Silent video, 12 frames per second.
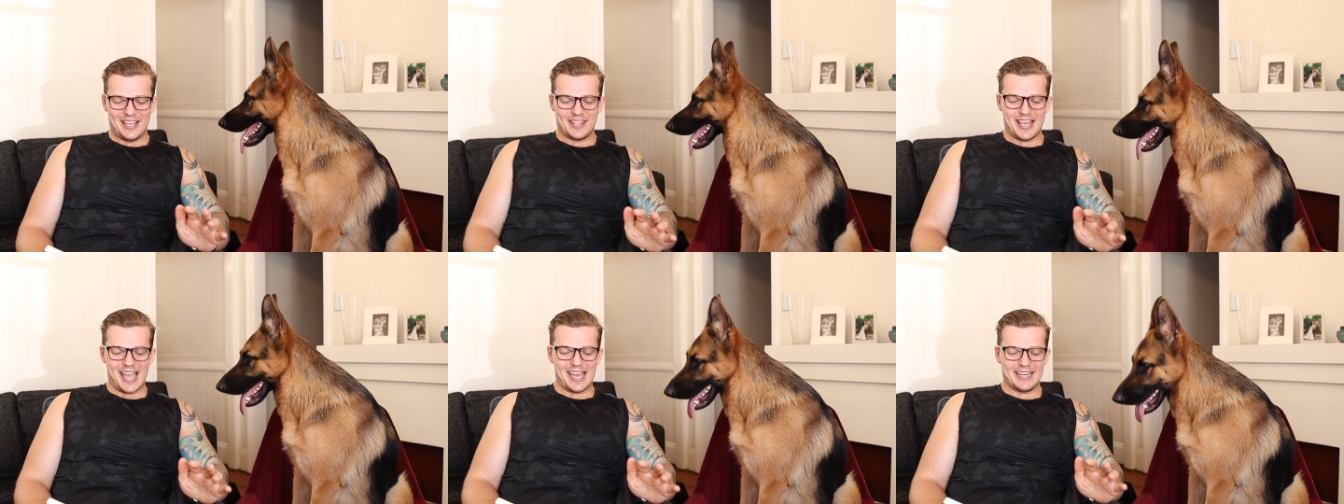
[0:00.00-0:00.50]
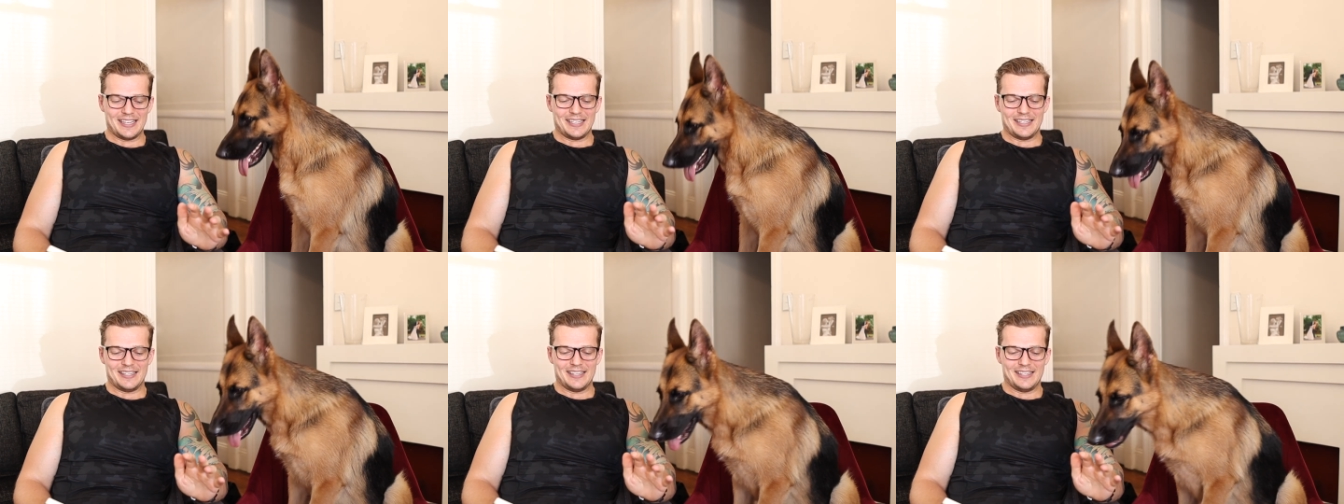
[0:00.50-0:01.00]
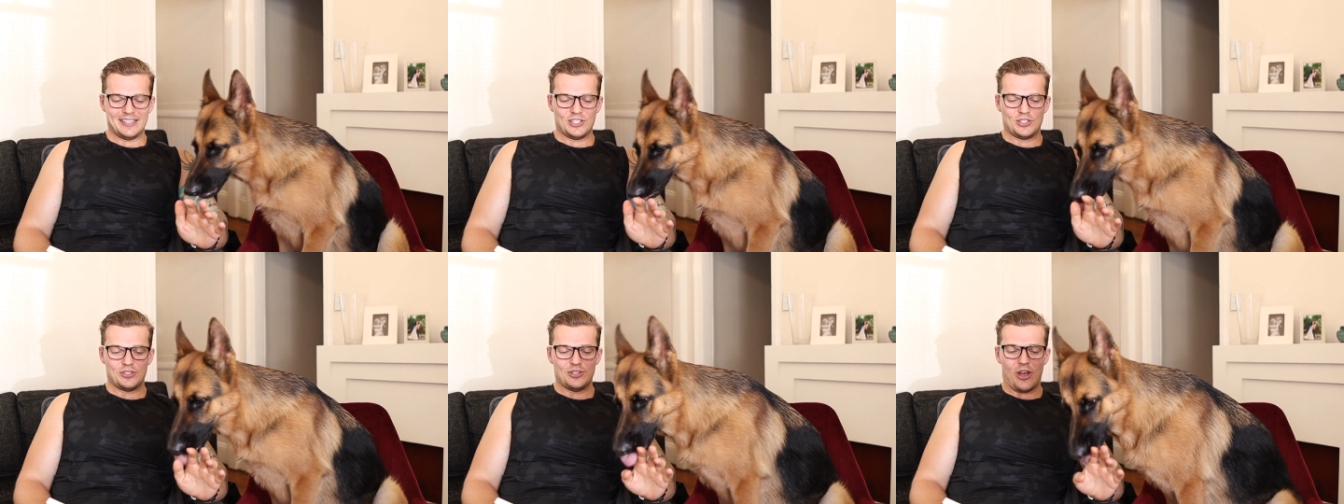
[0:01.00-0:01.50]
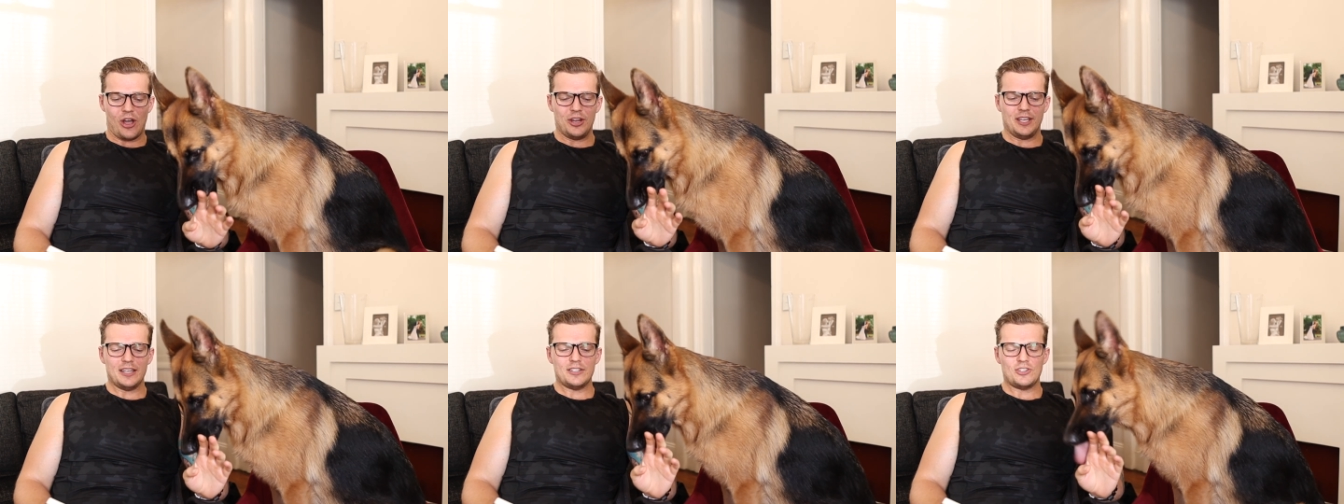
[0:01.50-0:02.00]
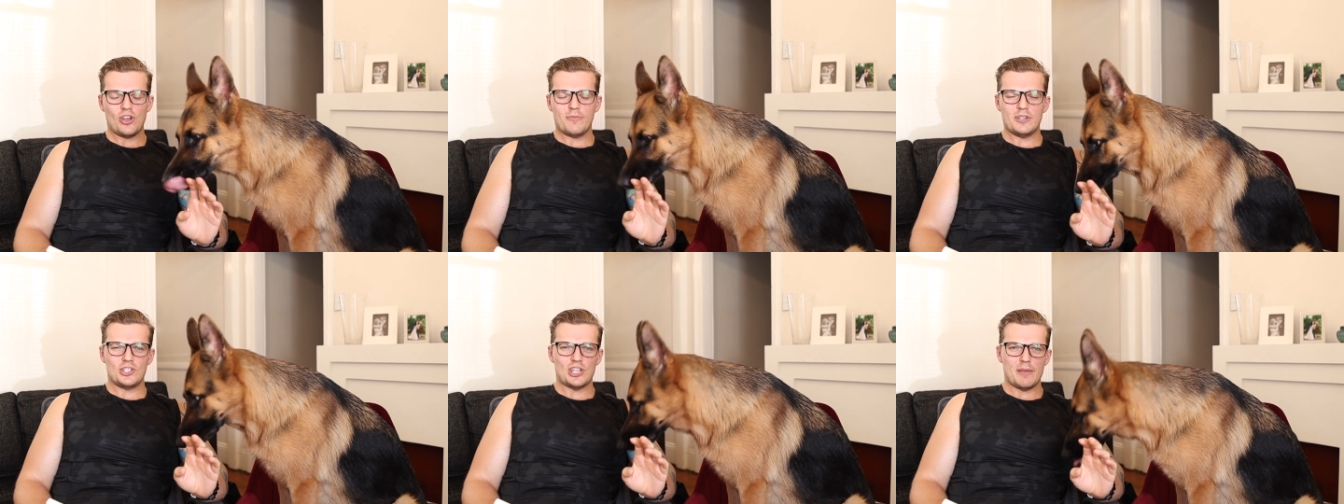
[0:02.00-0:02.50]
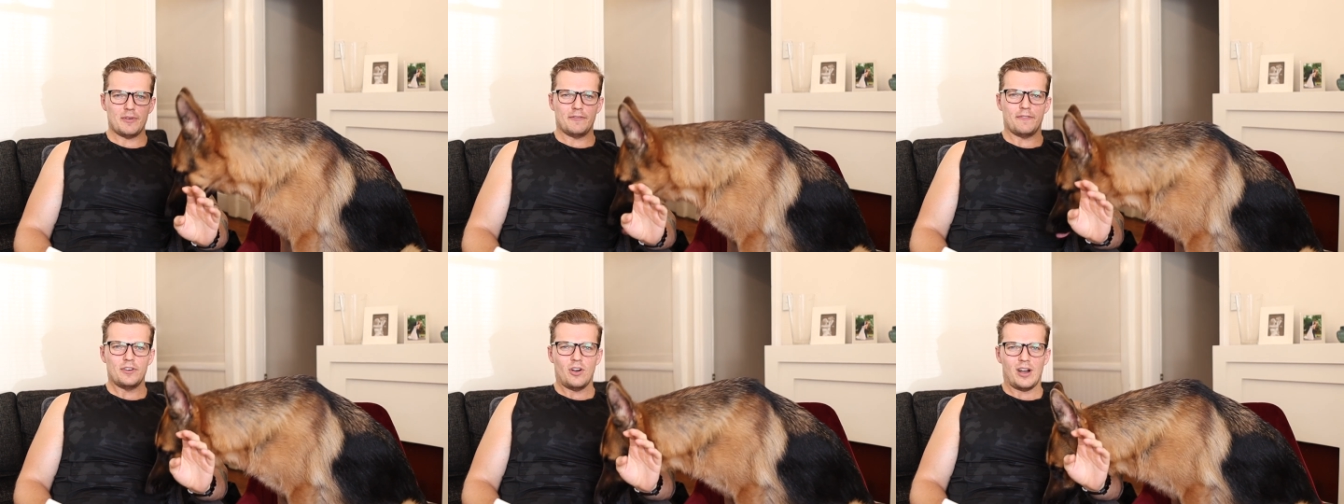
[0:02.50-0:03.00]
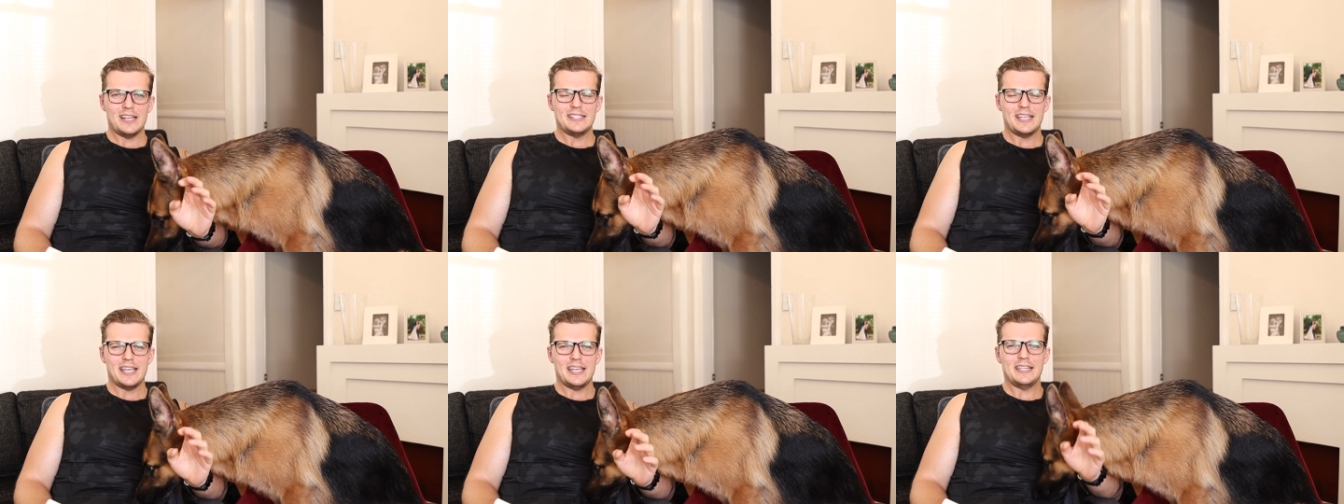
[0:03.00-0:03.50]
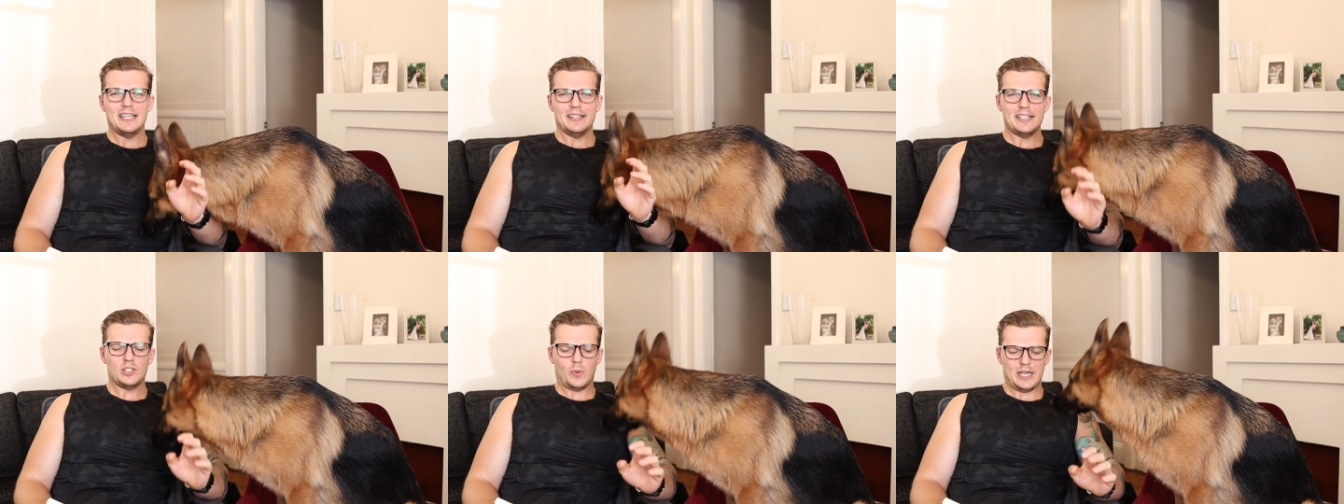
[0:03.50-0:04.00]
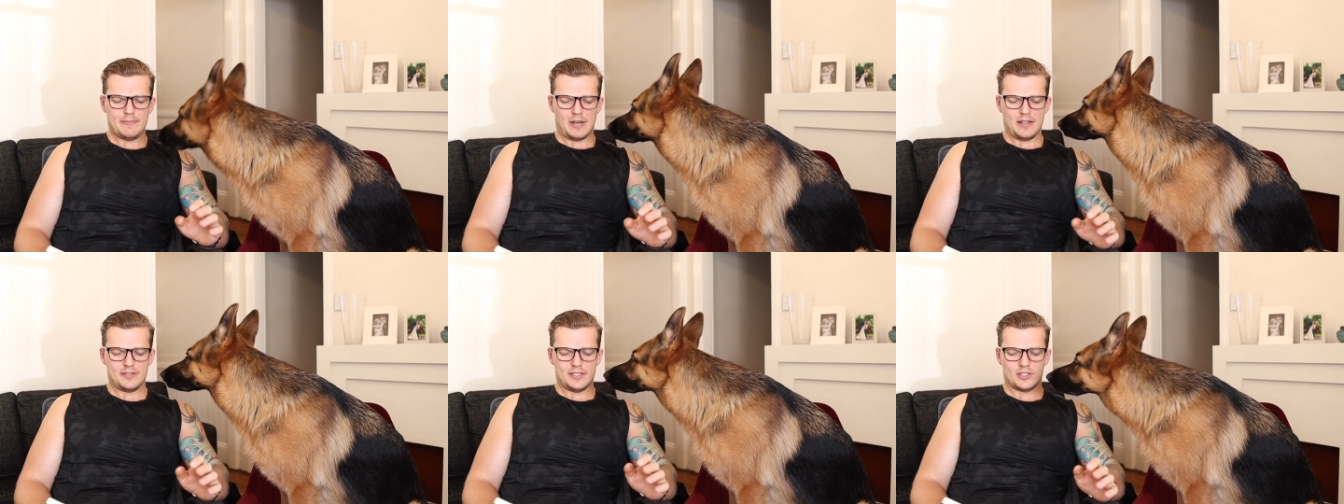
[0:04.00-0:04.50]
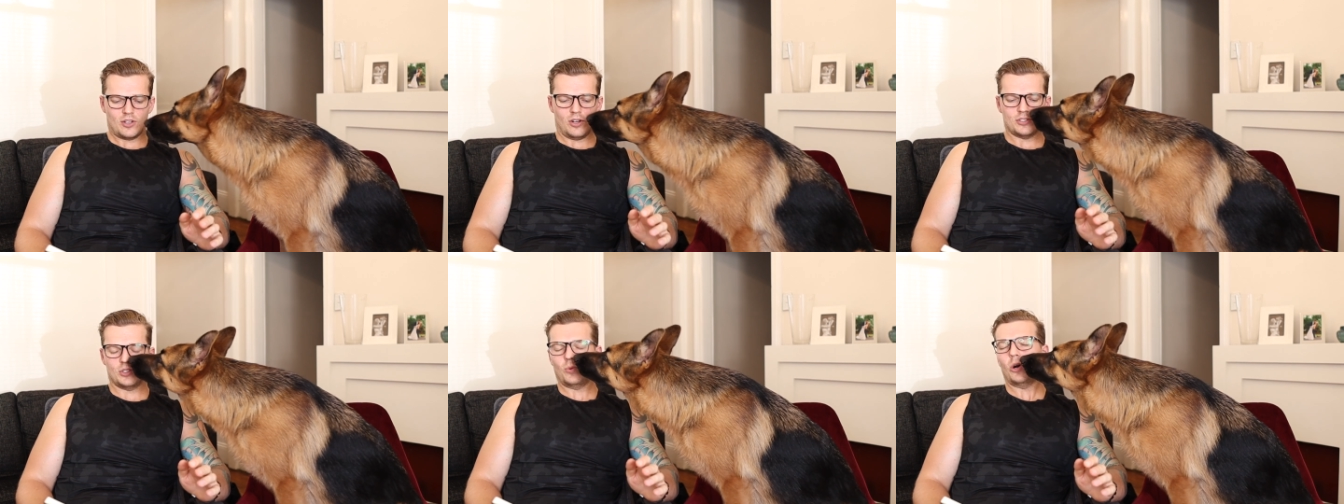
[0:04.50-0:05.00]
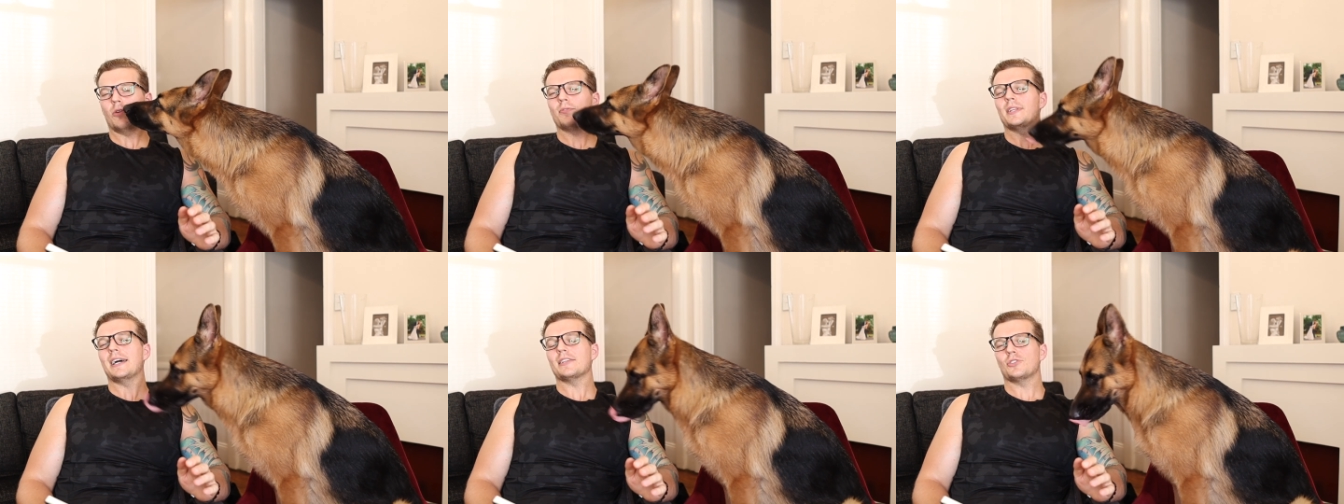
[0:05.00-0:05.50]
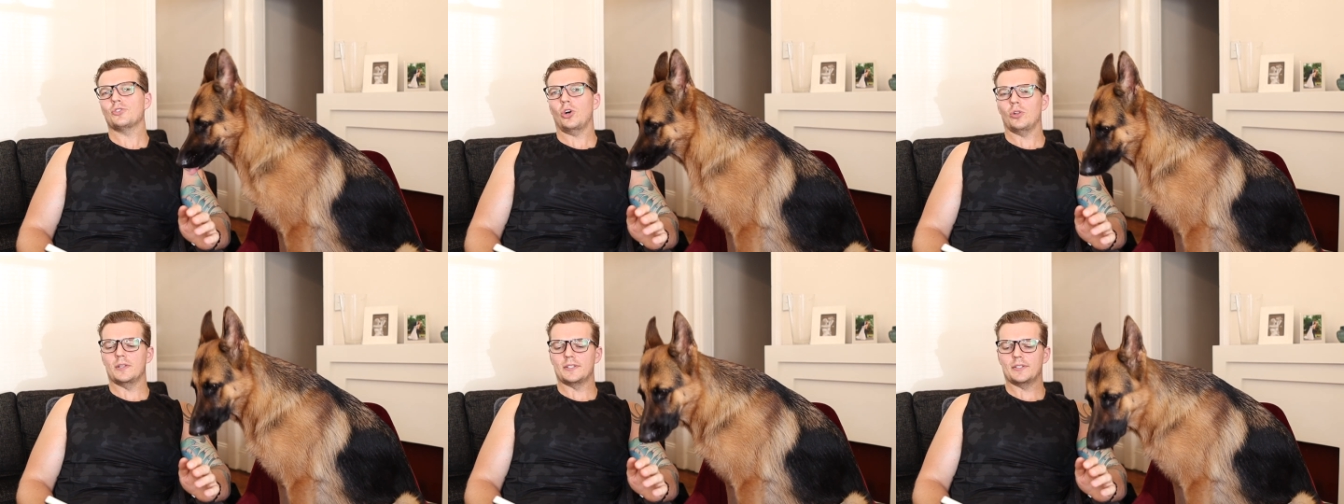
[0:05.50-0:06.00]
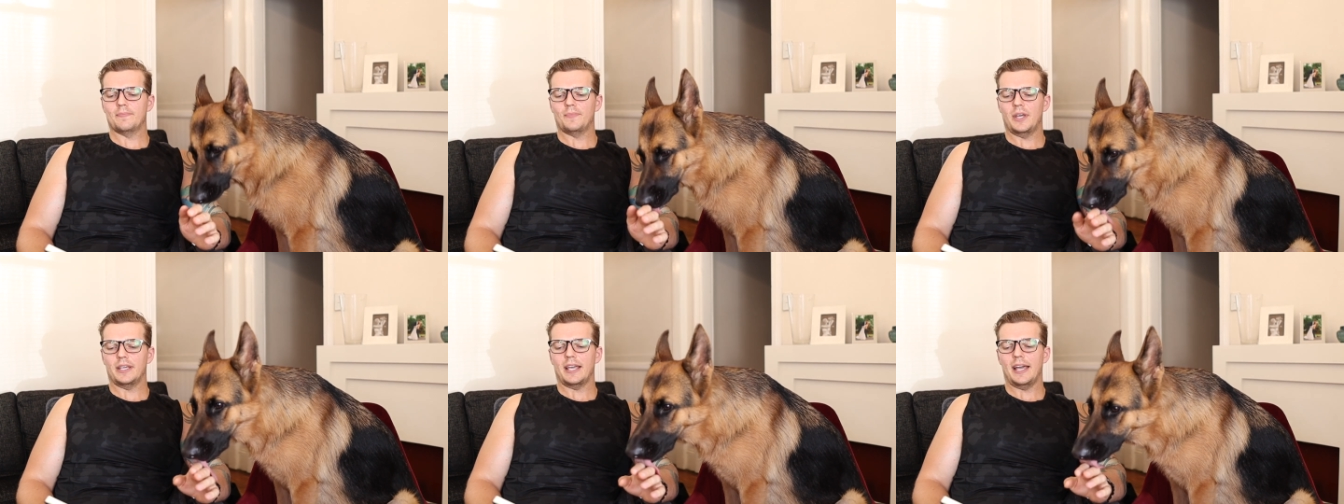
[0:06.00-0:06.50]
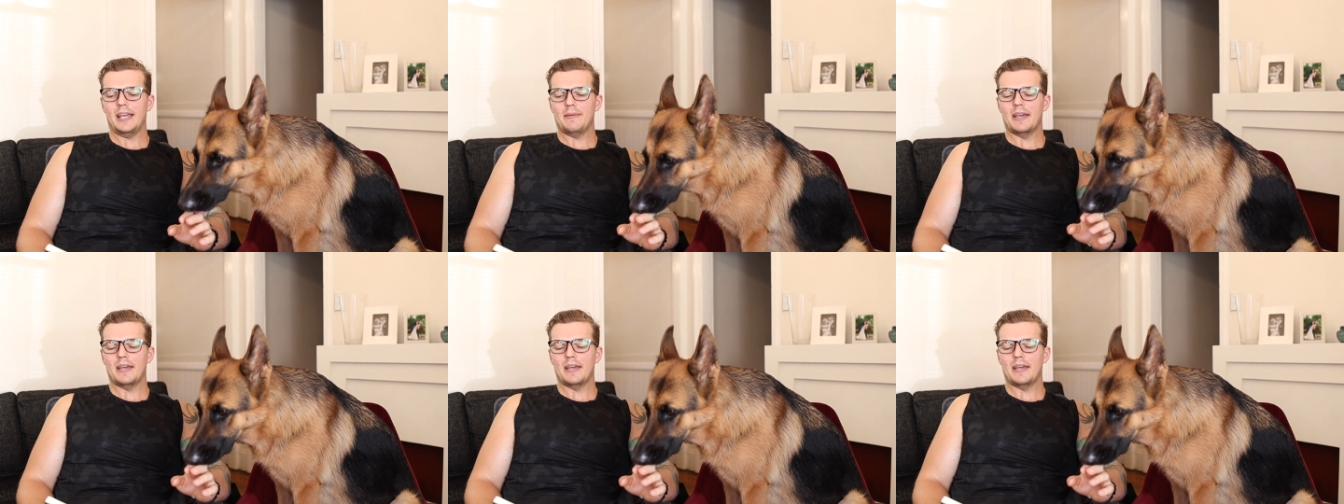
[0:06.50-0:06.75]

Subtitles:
that owning a German Shepherd for 19, nearly 20 months has cost $12,000, okay?